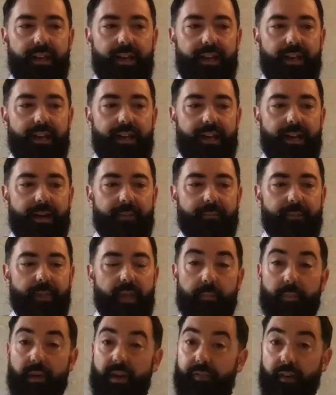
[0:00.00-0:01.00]

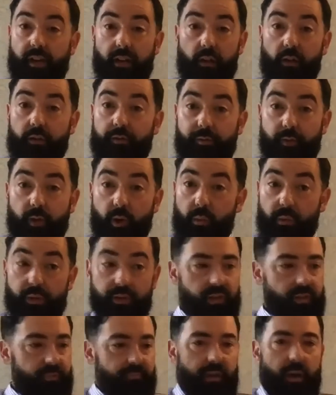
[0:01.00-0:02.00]
But if I'd have looked forwards,